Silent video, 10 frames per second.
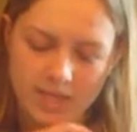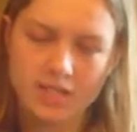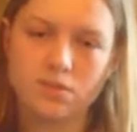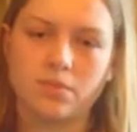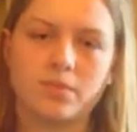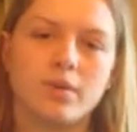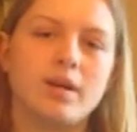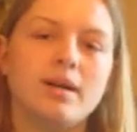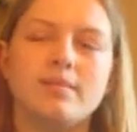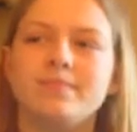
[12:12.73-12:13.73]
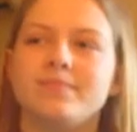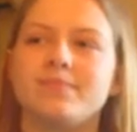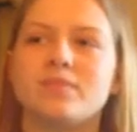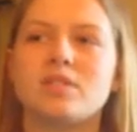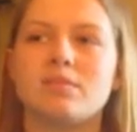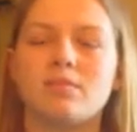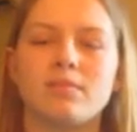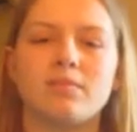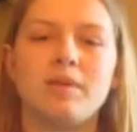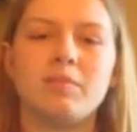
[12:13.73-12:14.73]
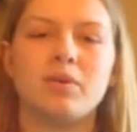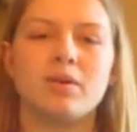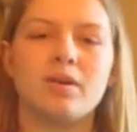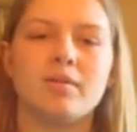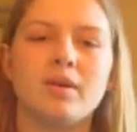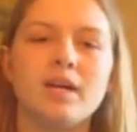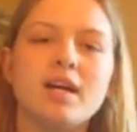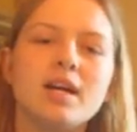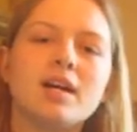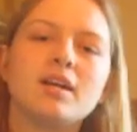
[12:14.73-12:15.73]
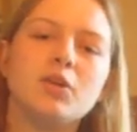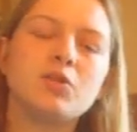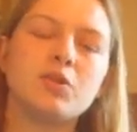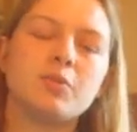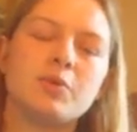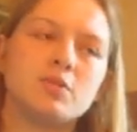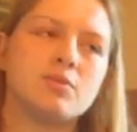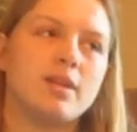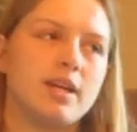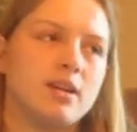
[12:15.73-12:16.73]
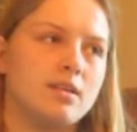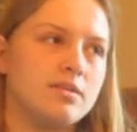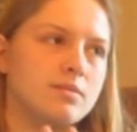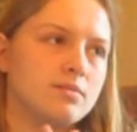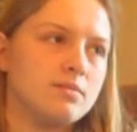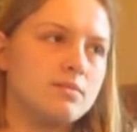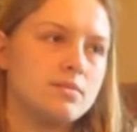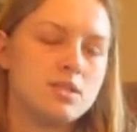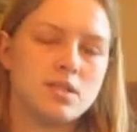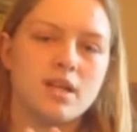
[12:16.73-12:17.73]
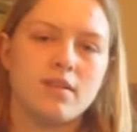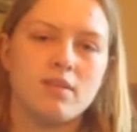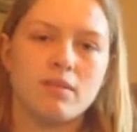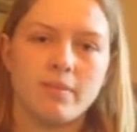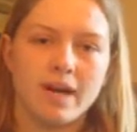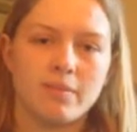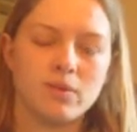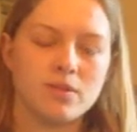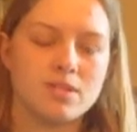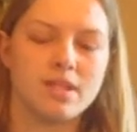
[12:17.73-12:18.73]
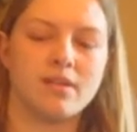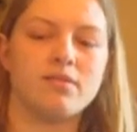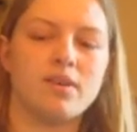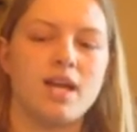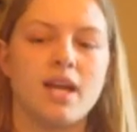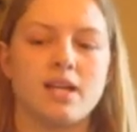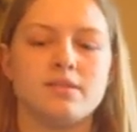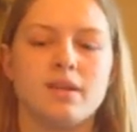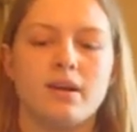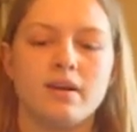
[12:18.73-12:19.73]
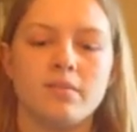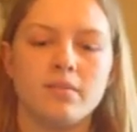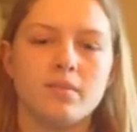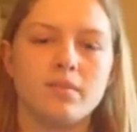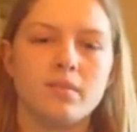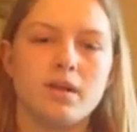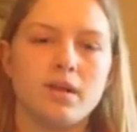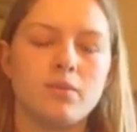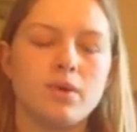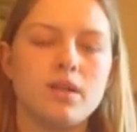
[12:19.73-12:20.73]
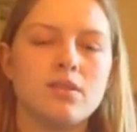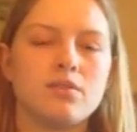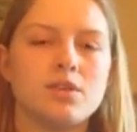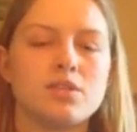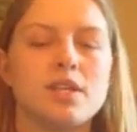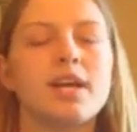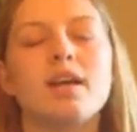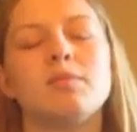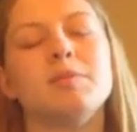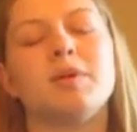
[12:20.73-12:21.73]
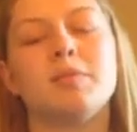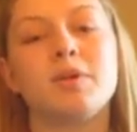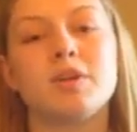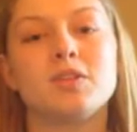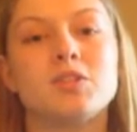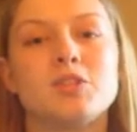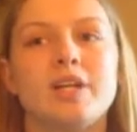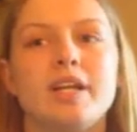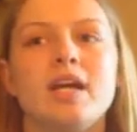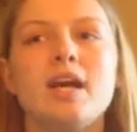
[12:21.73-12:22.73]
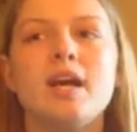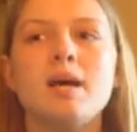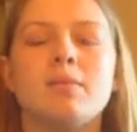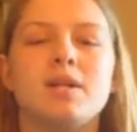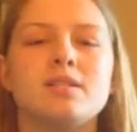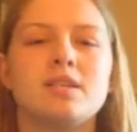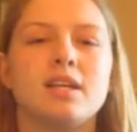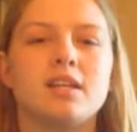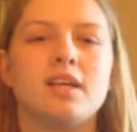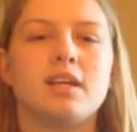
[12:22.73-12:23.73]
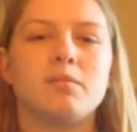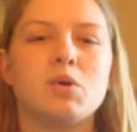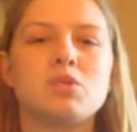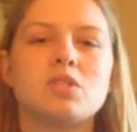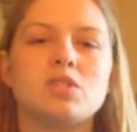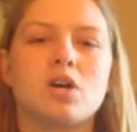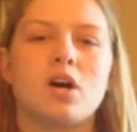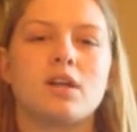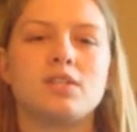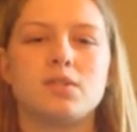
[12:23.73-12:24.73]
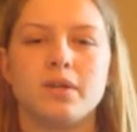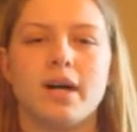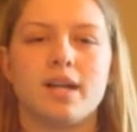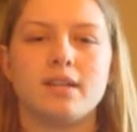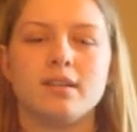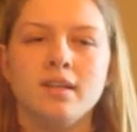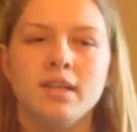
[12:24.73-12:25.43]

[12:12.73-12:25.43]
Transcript: because um, some people in our youth group are doing like a study of the Bible and stuff. And um, one of the verses, I can't remember, I'll put on the screen, but it said, and Moses talked to God